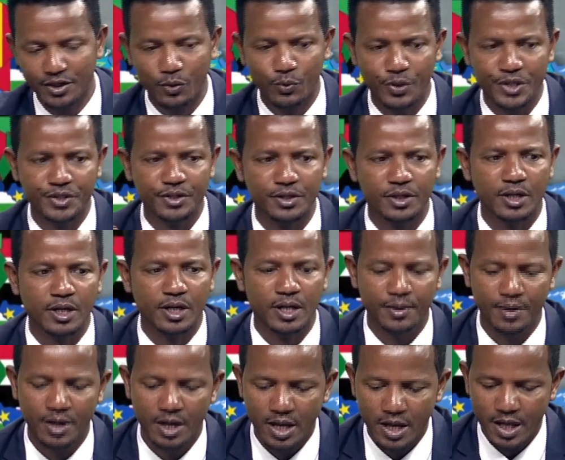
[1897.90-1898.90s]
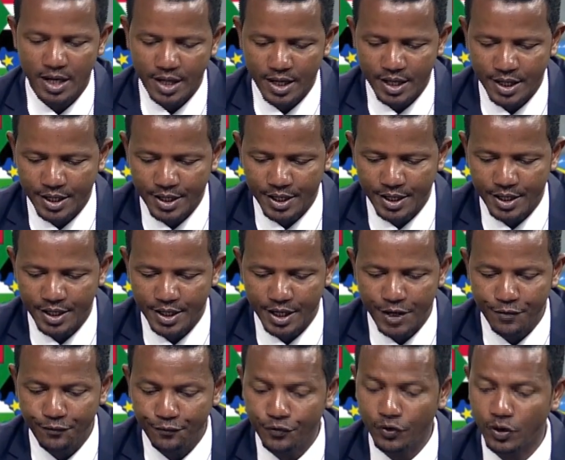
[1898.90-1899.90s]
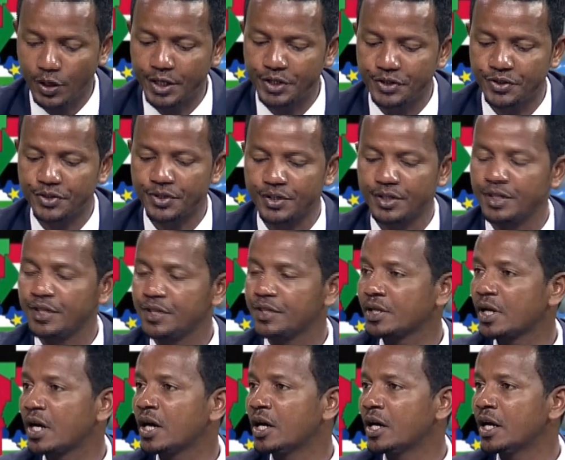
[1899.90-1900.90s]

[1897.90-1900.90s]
the Western influences,